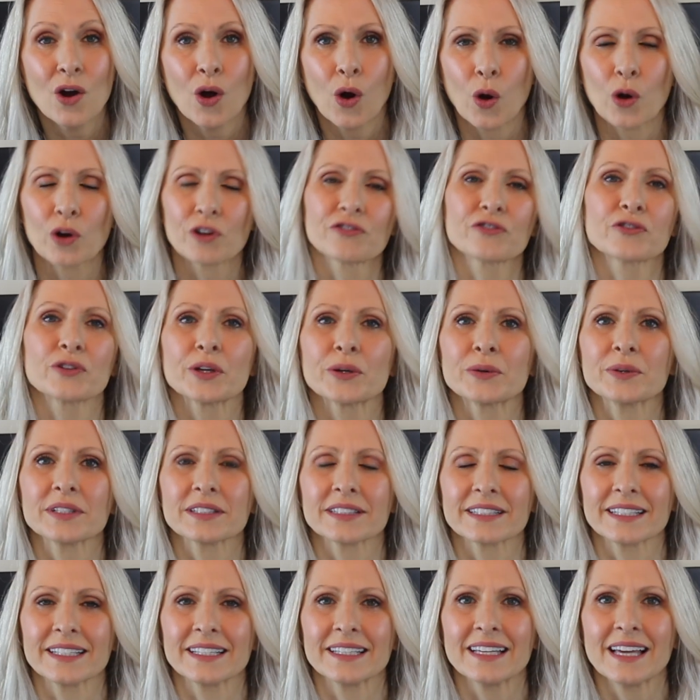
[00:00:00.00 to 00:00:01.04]
or
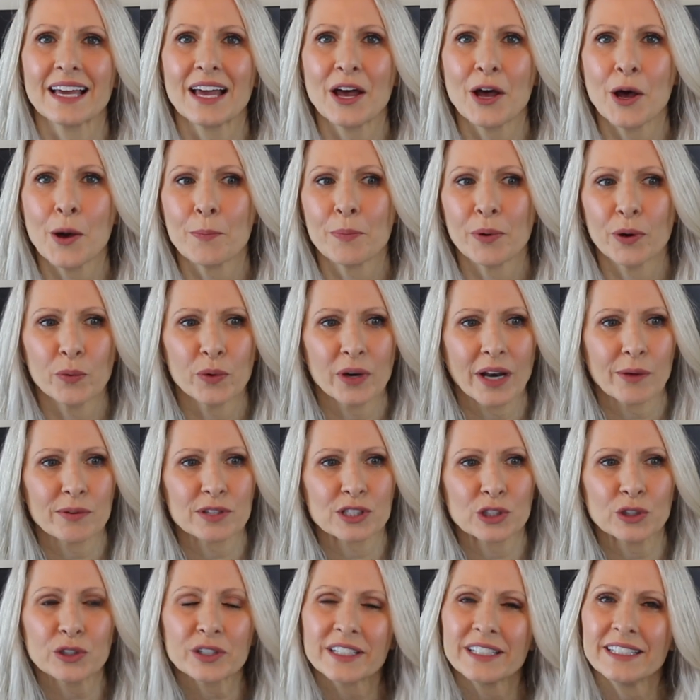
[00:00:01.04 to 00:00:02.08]
frequently, but when I
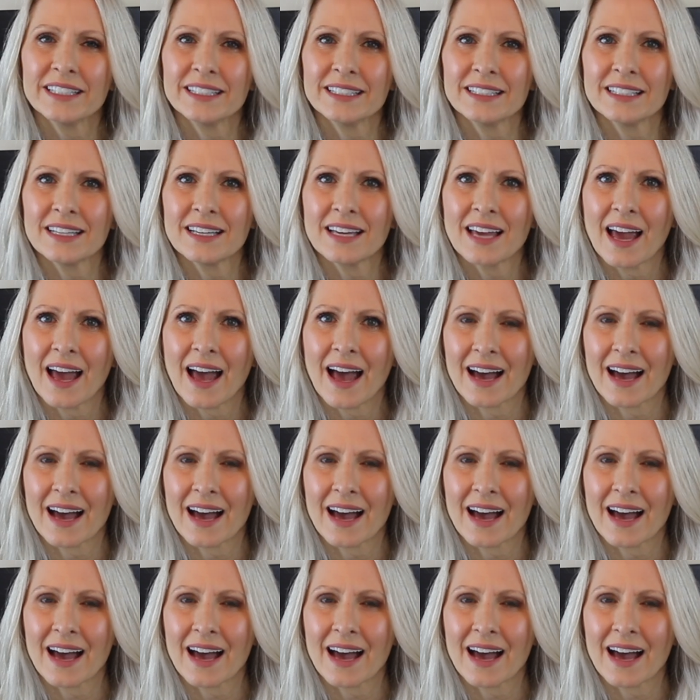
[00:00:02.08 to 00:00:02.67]
was looking